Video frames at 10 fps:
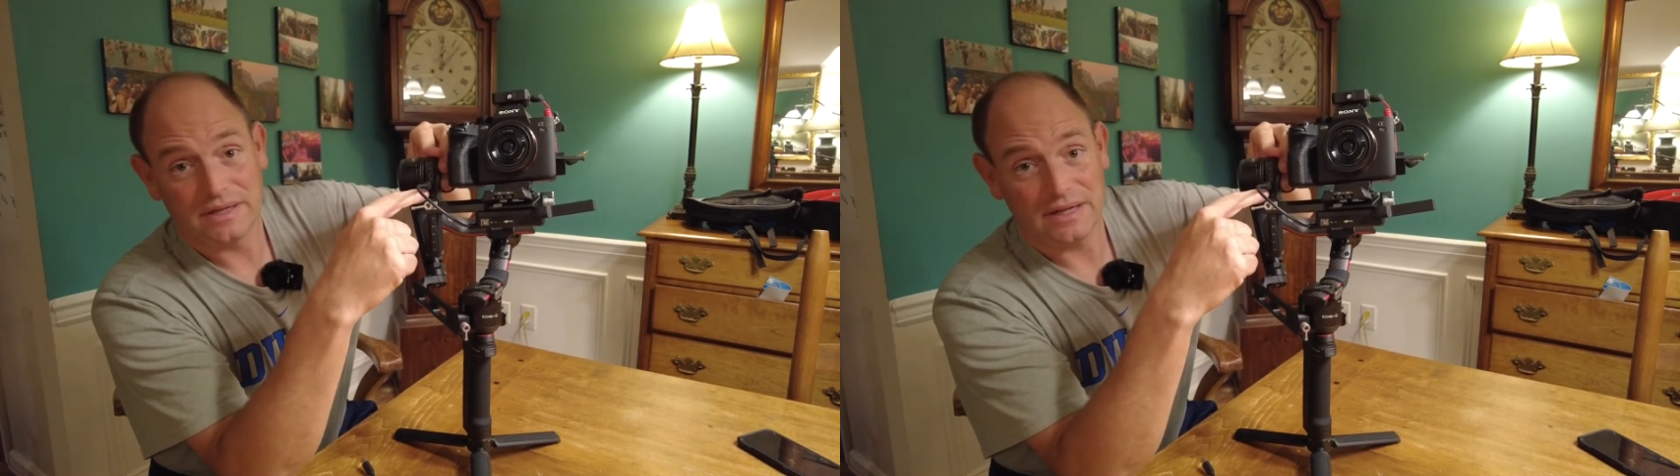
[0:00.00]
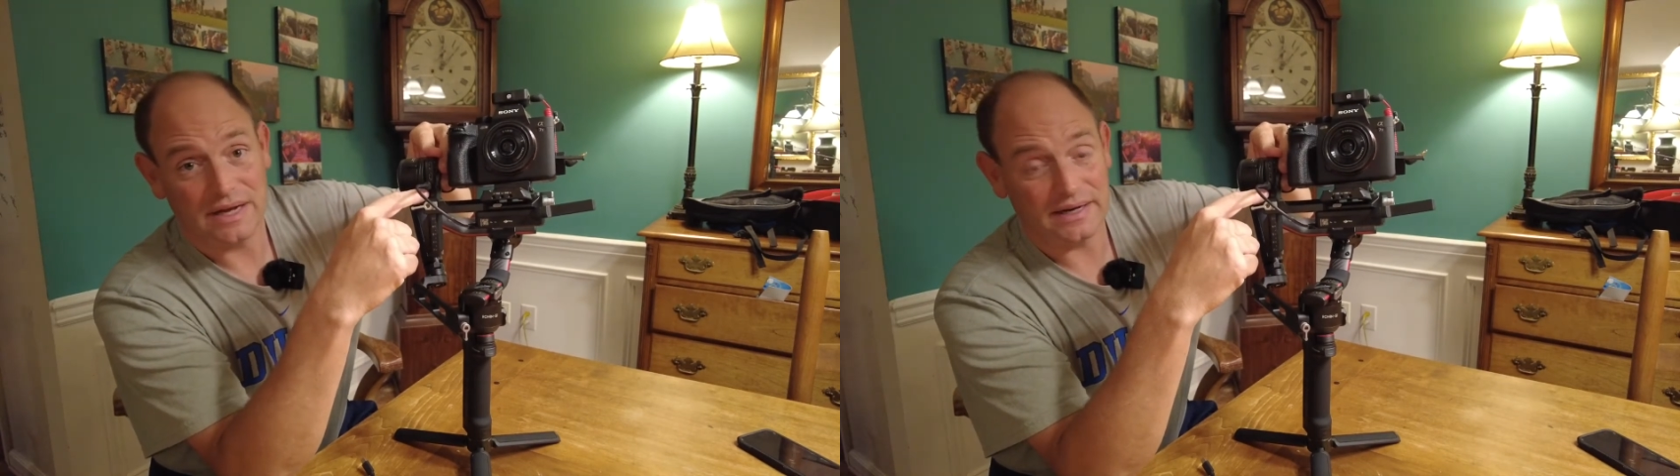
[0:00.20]

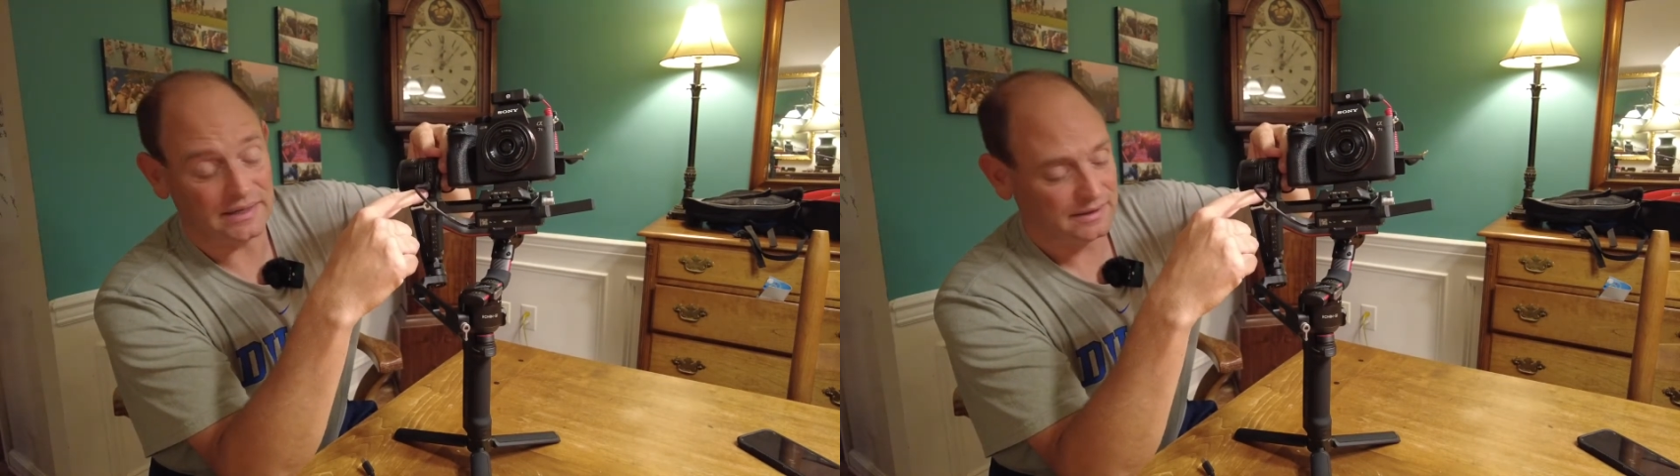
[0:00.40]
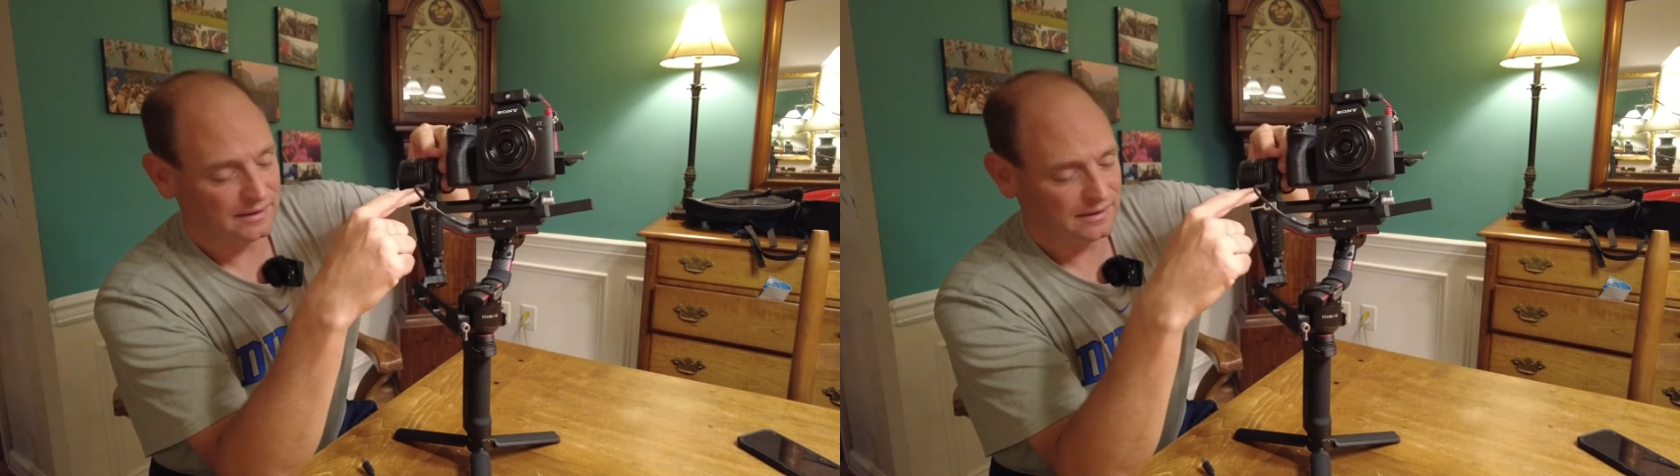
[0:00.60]
Got it?